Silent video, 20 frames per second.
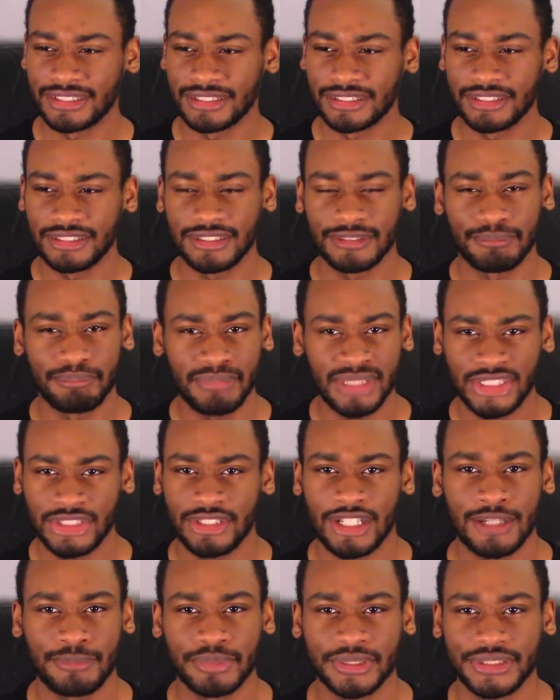some missed
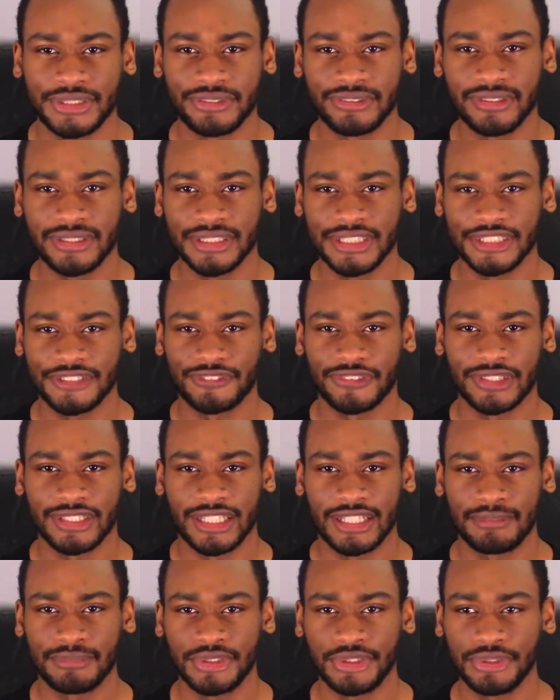opportunities for
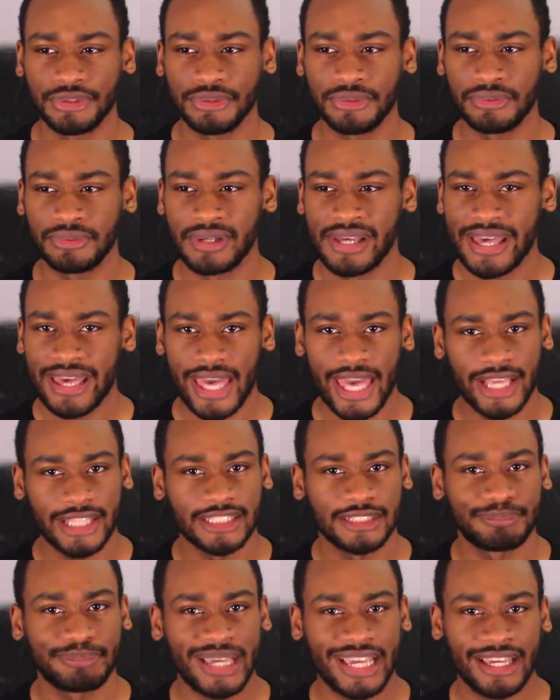them to
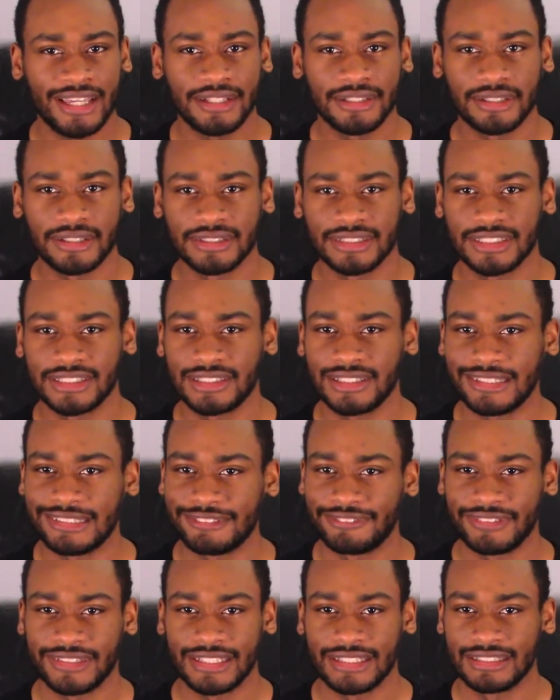expand on
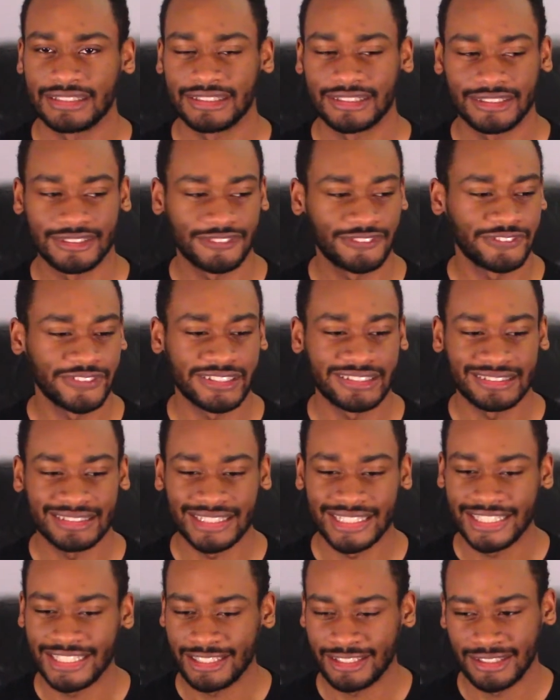stuff, and I just felt
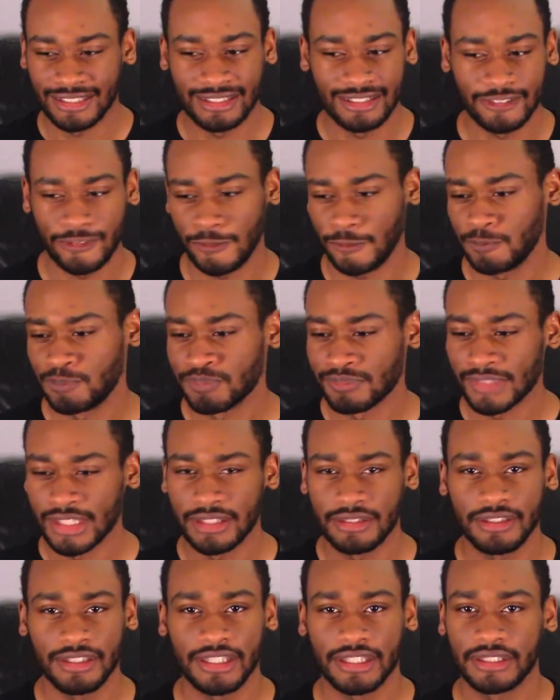like
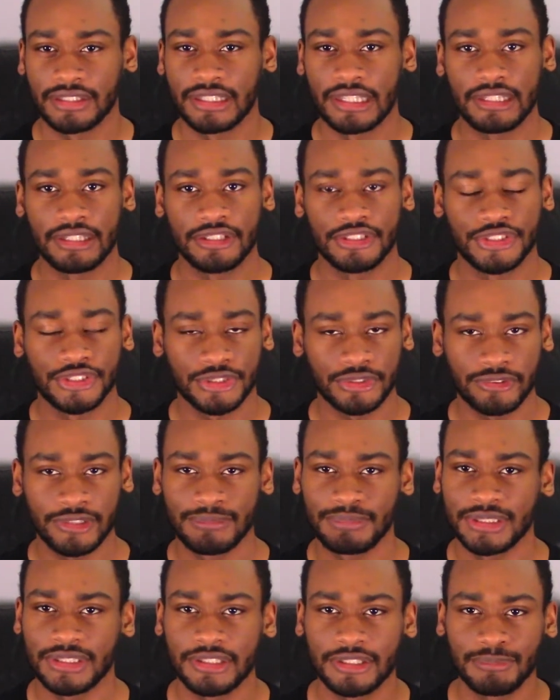the
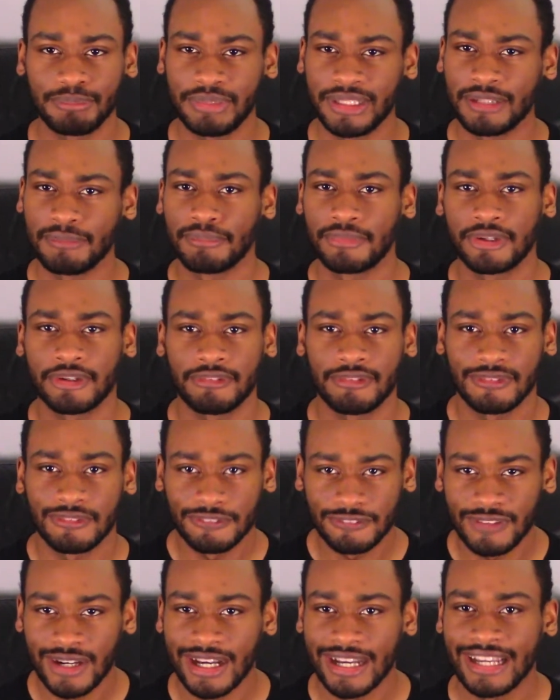script could have been more
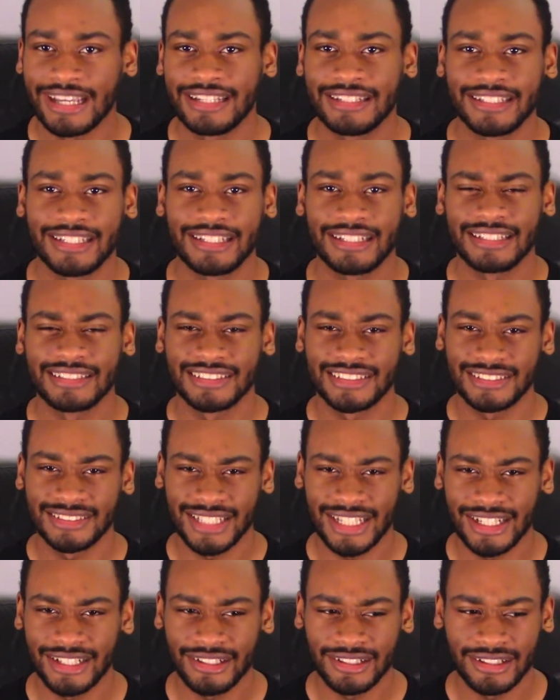refined, and
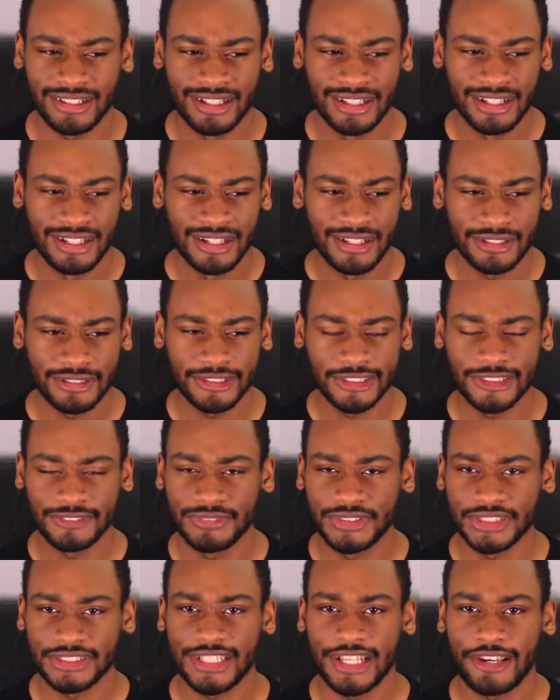Snyder could have
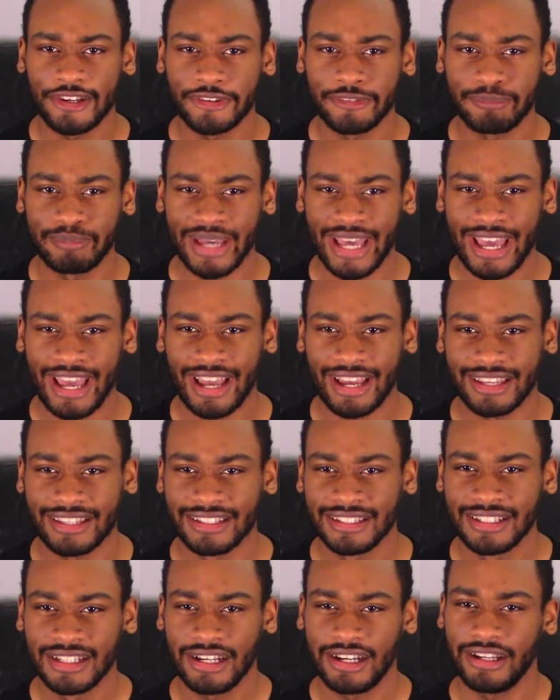just held back
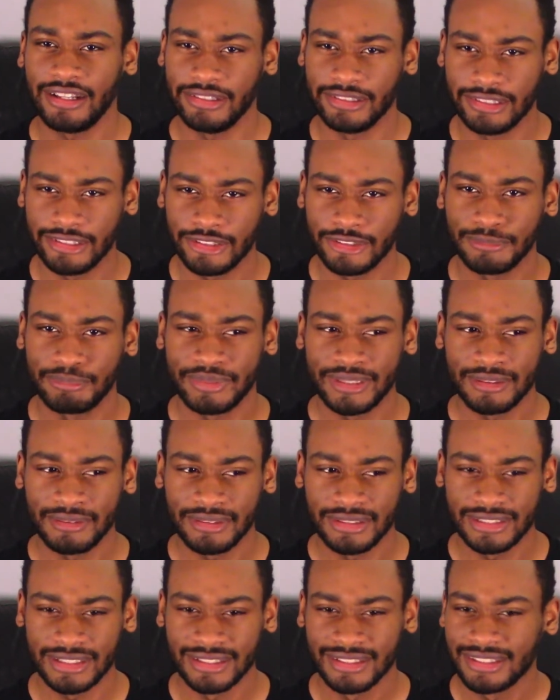a little
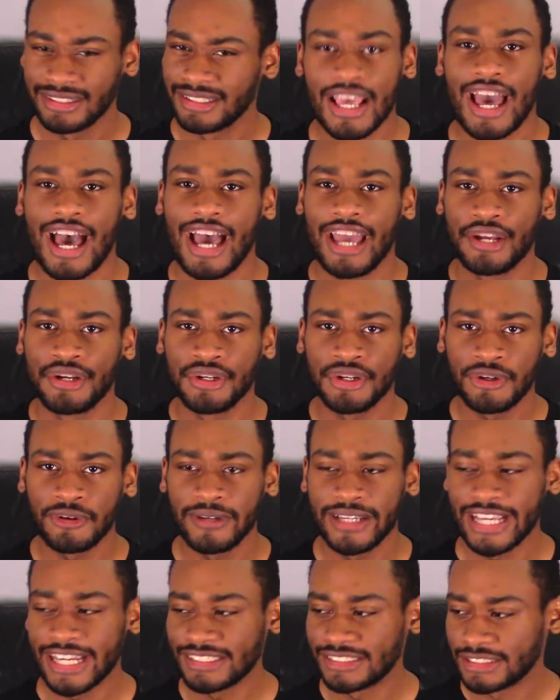bit. I know
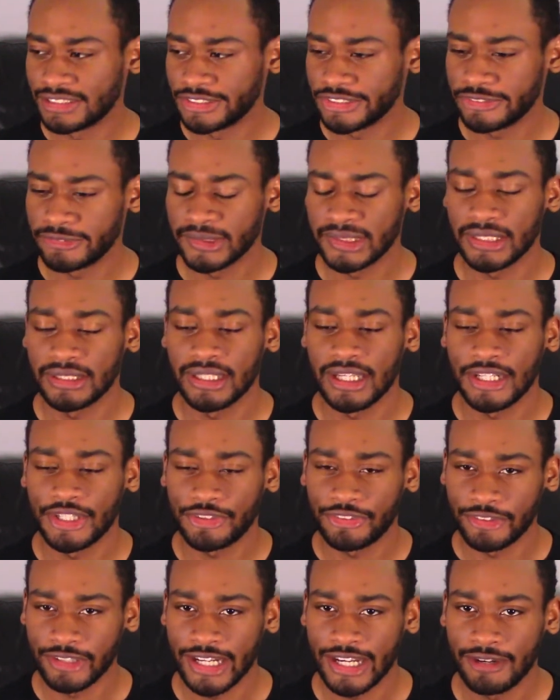he had to deal with a lot of
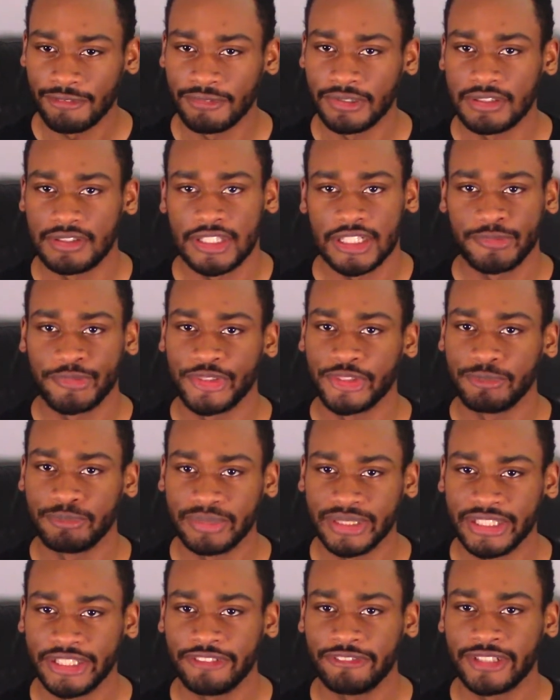crap with
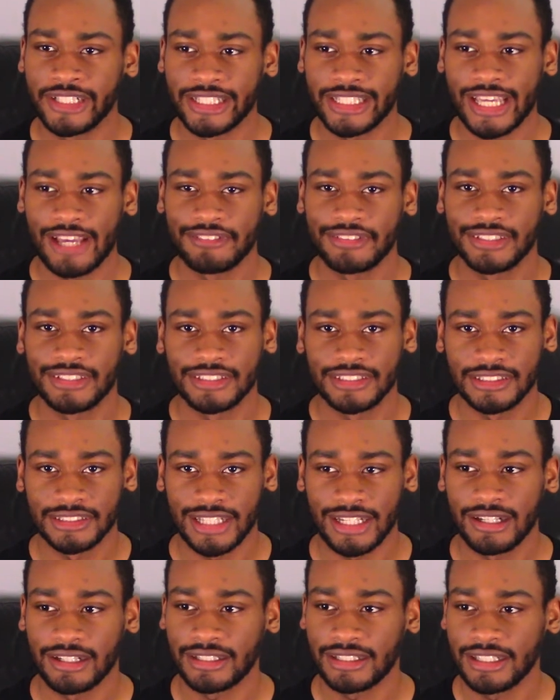WB when it came to the
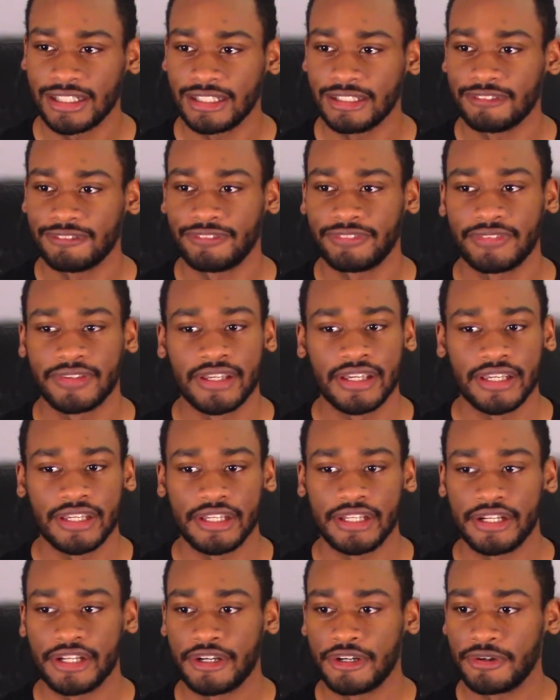Snyder Cut, of
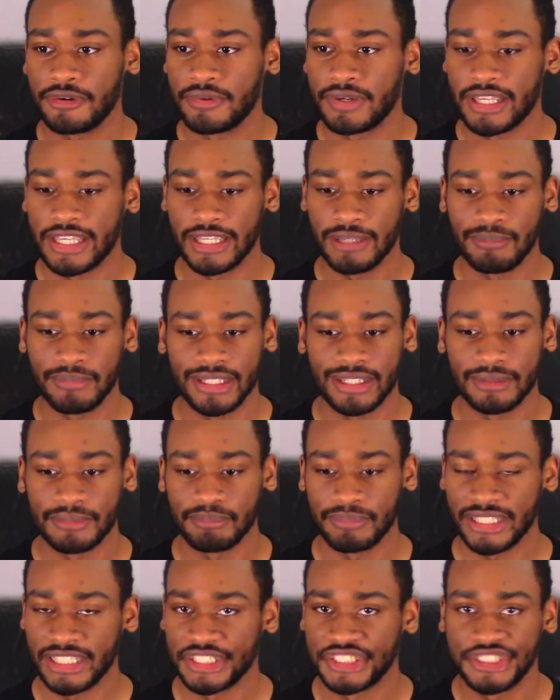him
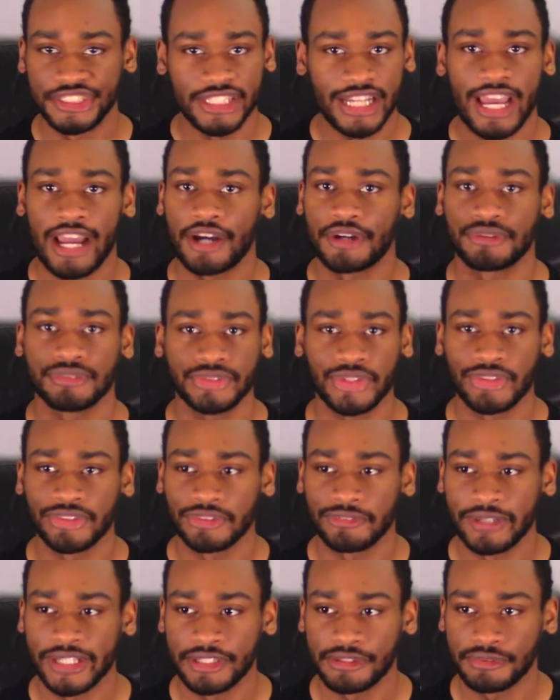being shackled all the
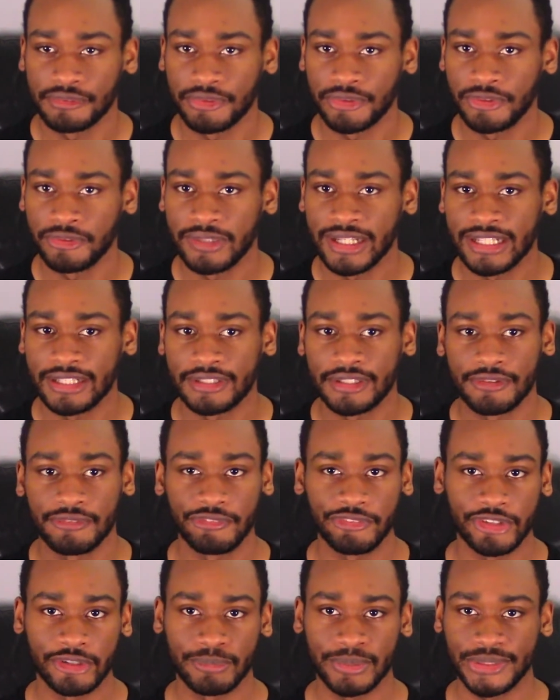way through, and
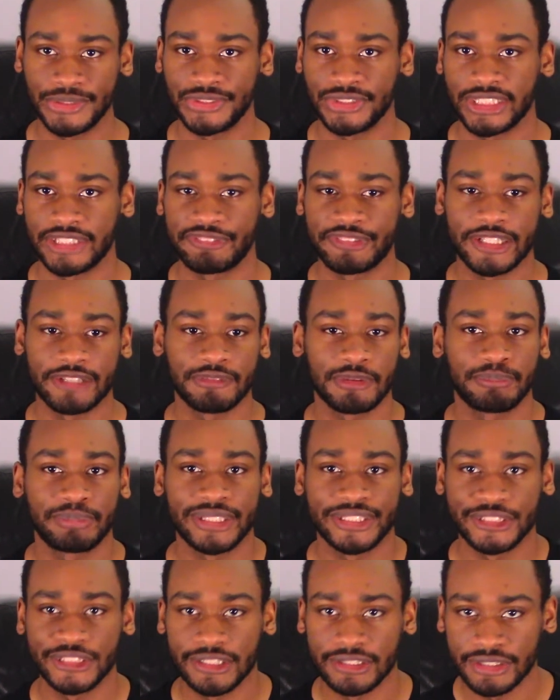Warner Brothers giving him a
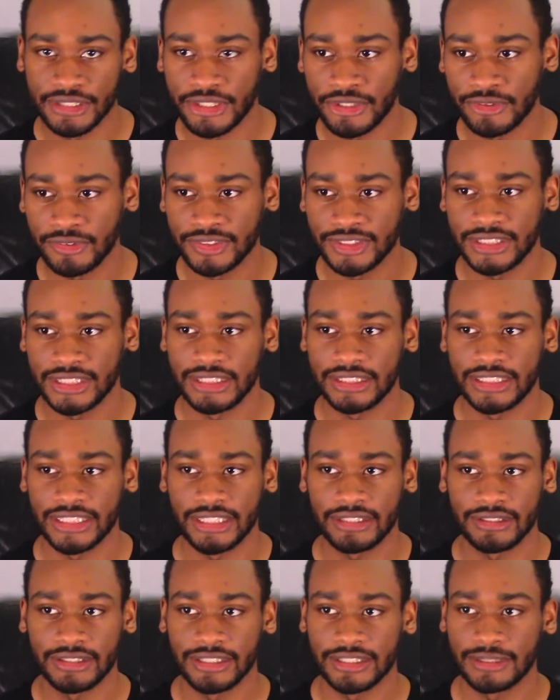bunch of notes and
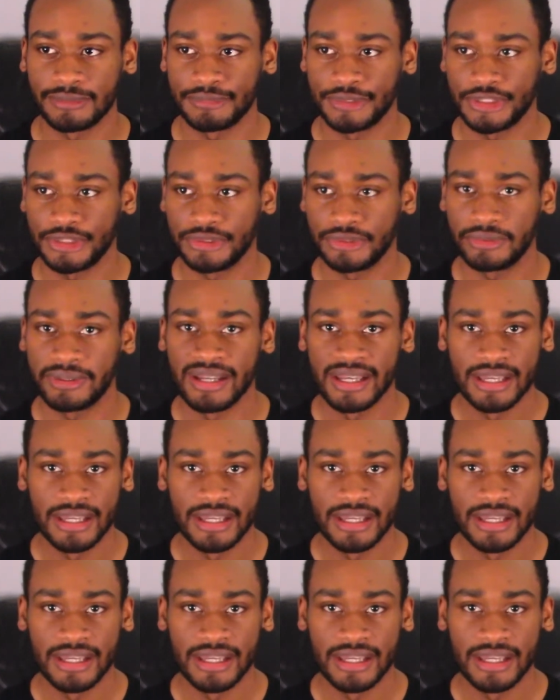telling him to